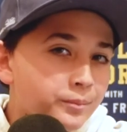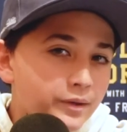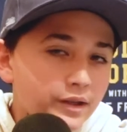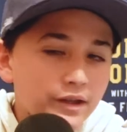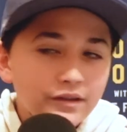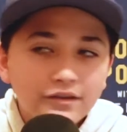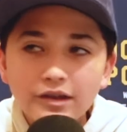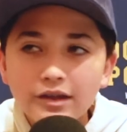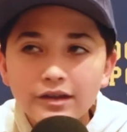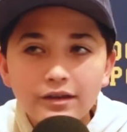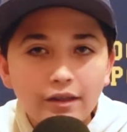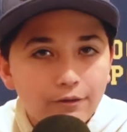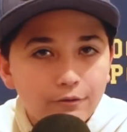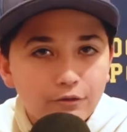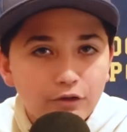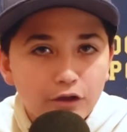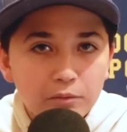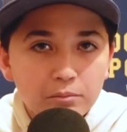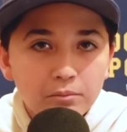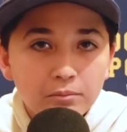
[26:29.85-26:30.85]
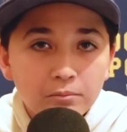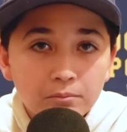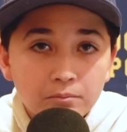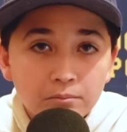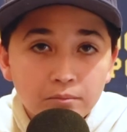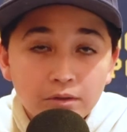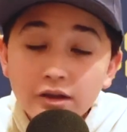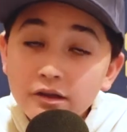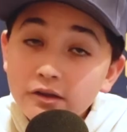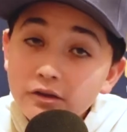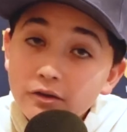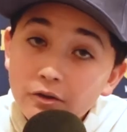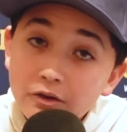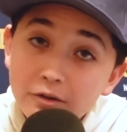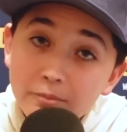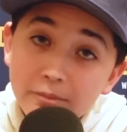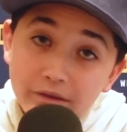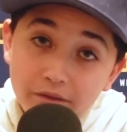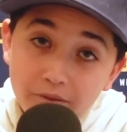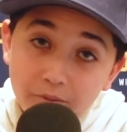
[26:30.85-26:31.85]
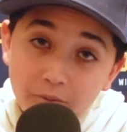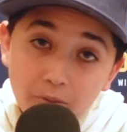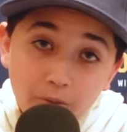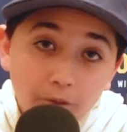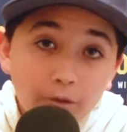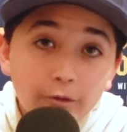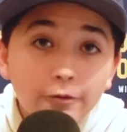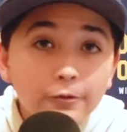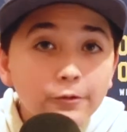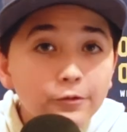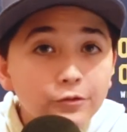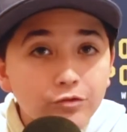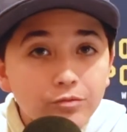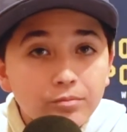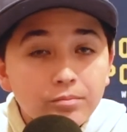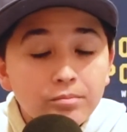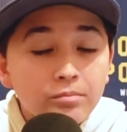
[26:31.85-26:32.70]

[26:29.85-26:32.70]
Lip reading: Is it another team? Could it be the Warriors?